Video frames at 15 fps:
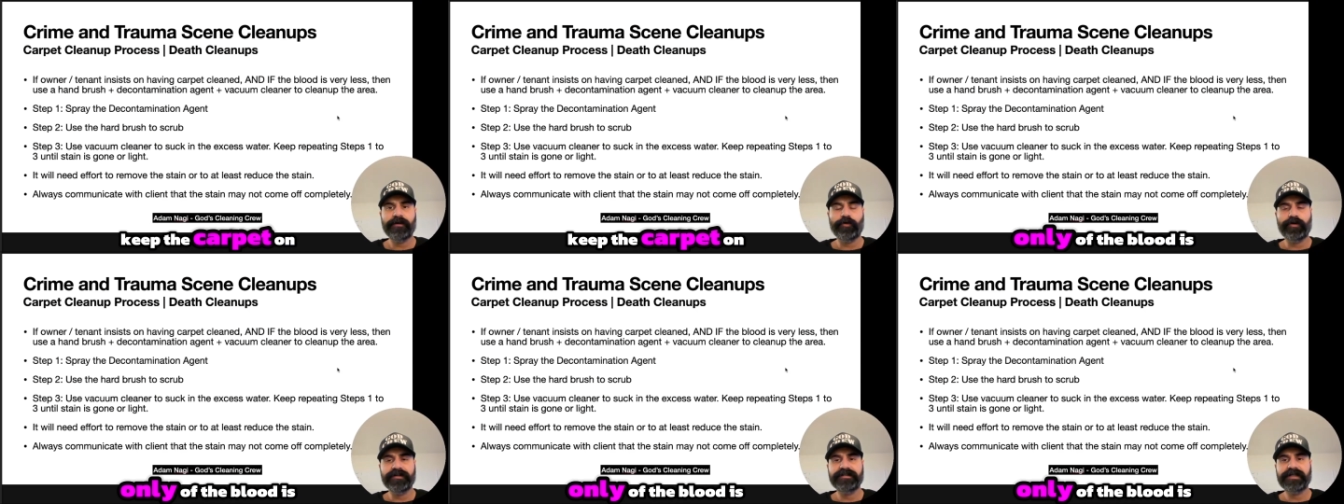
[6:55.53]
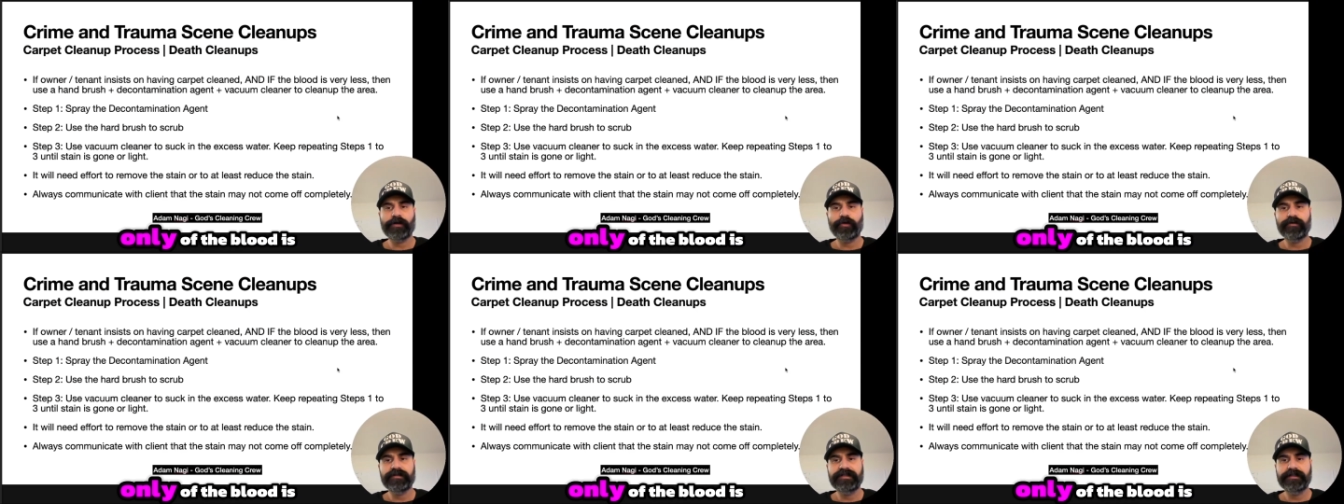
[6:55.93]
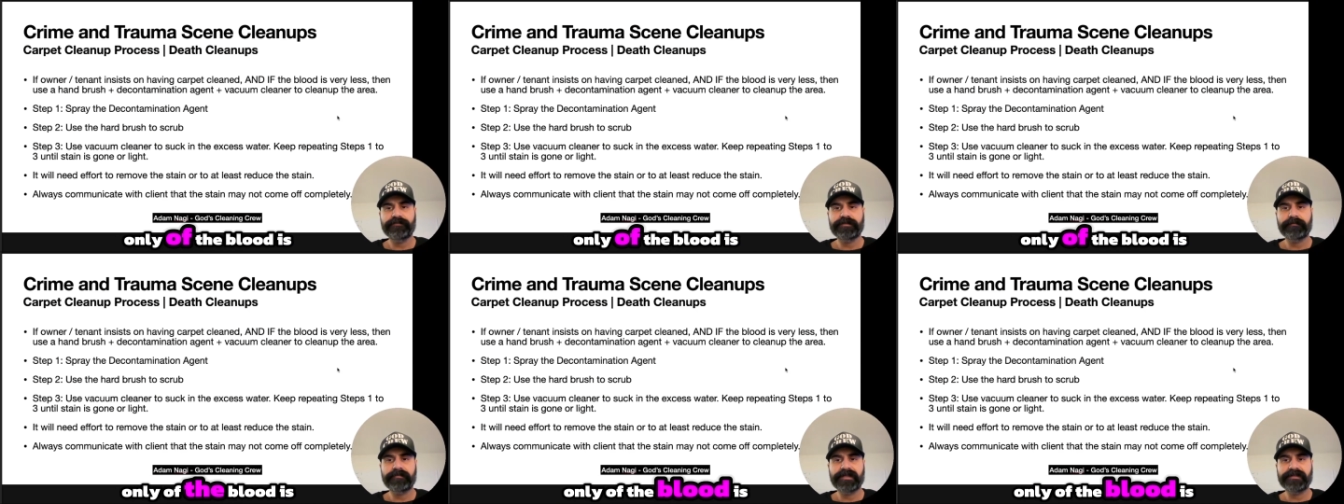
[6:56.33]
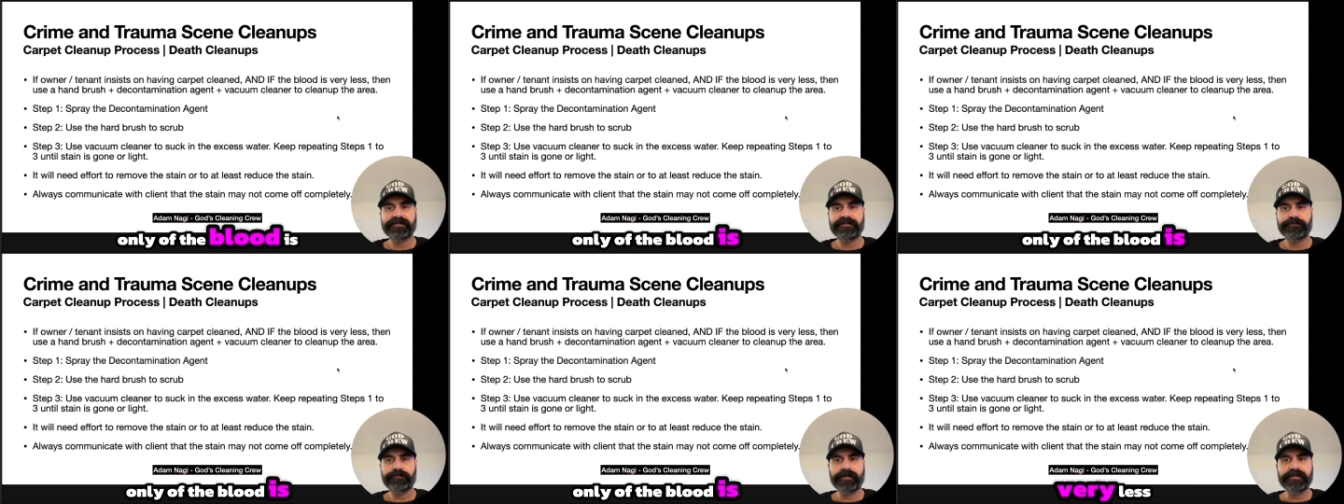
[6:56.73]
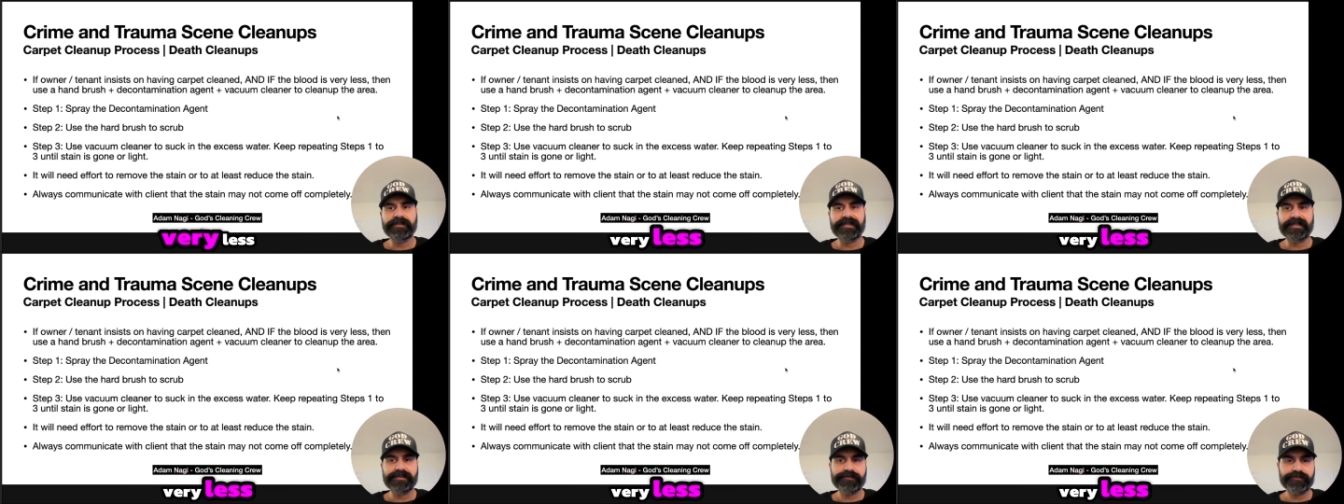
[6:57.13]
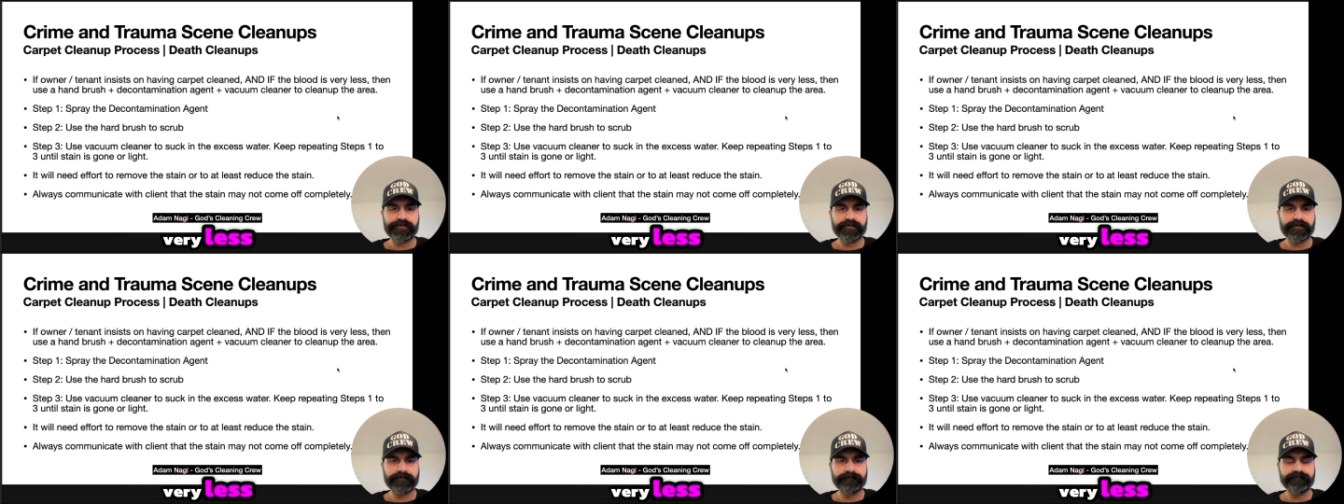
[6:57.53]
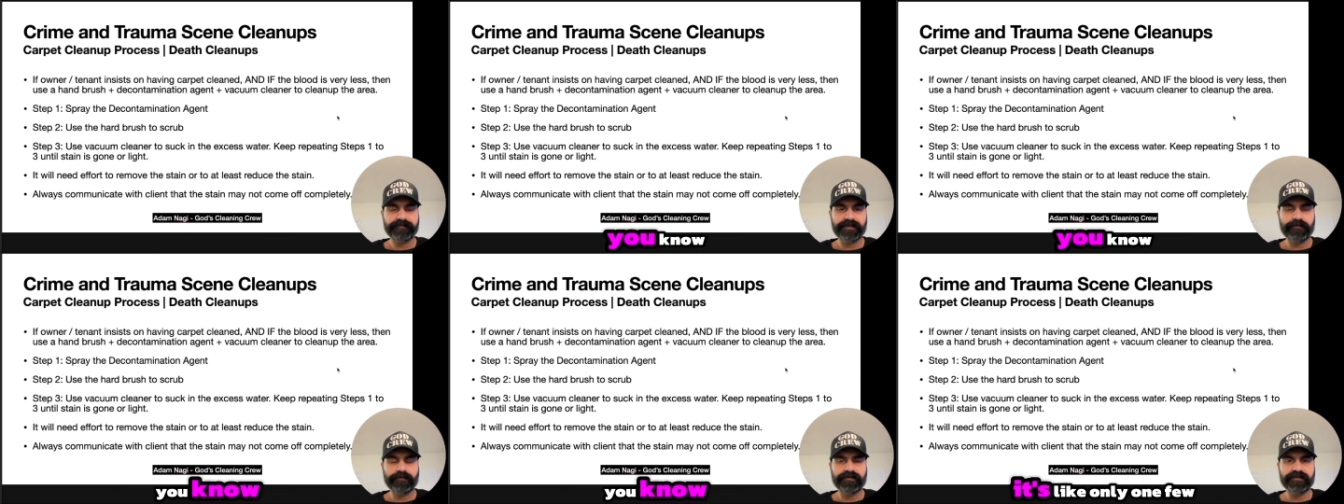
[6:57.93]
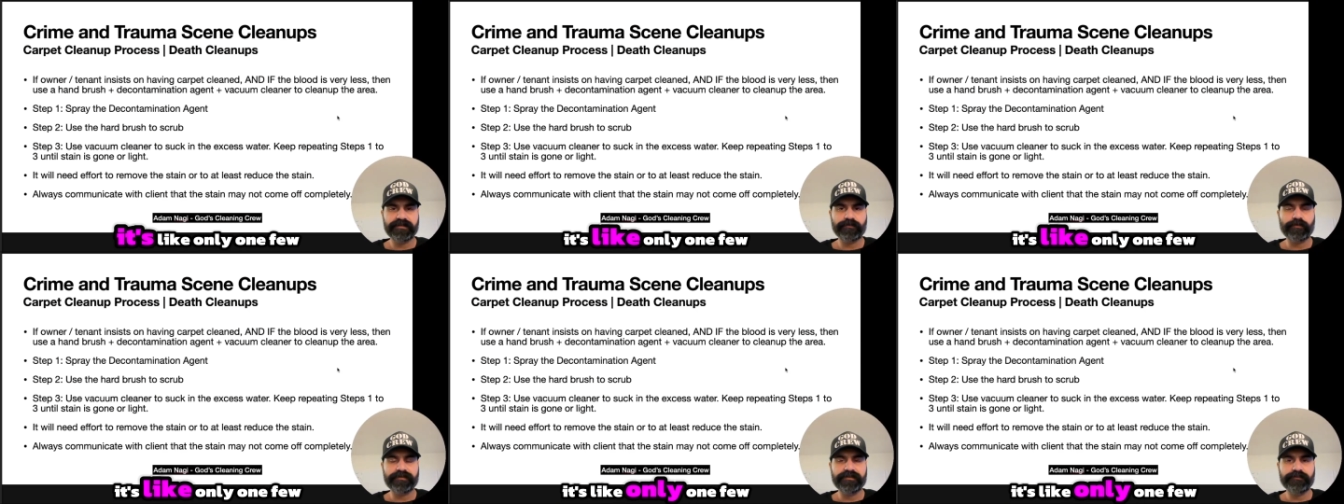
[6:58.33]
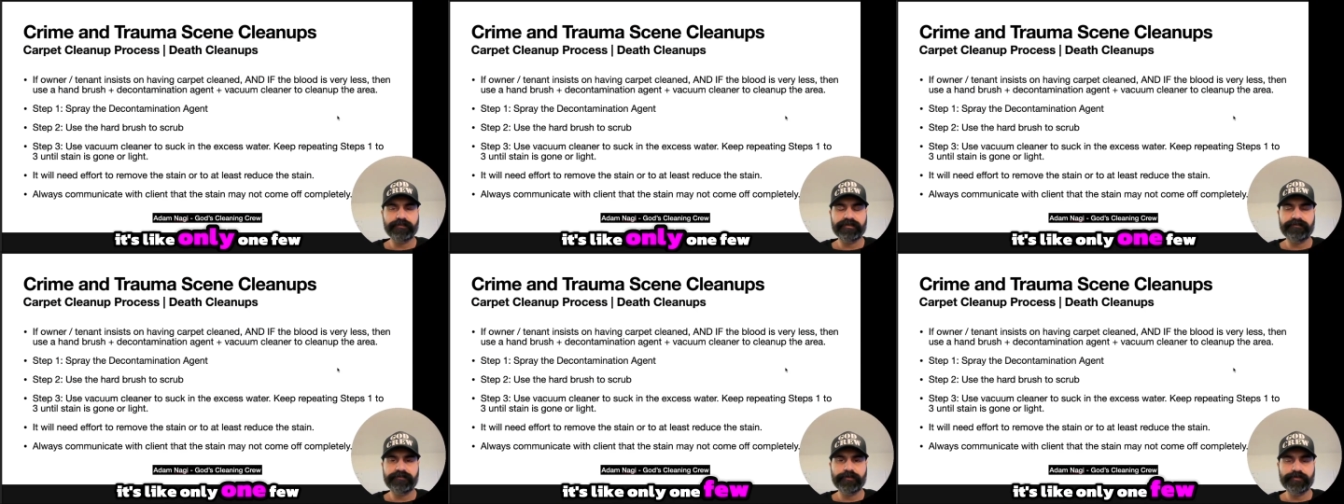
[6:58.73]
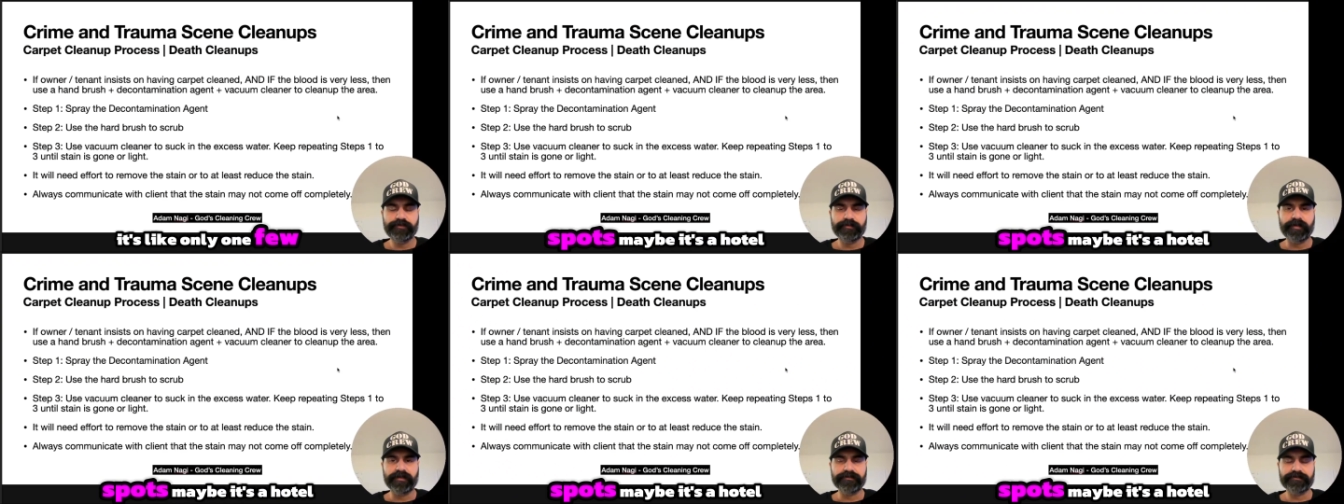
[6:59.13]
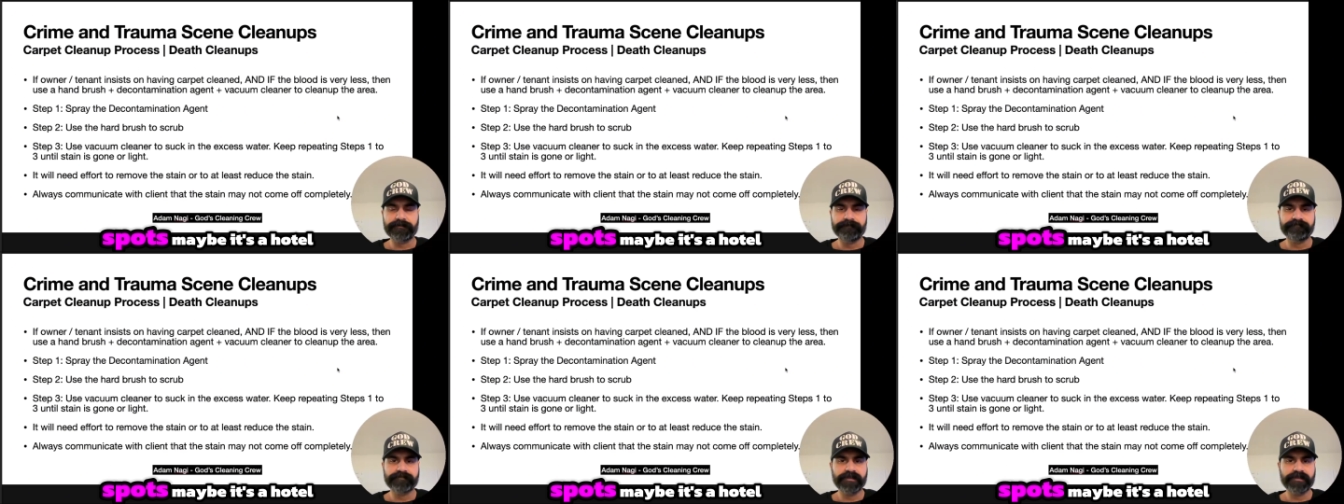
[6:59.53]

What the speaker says: on only if the blood is very less, it's like only on few spots.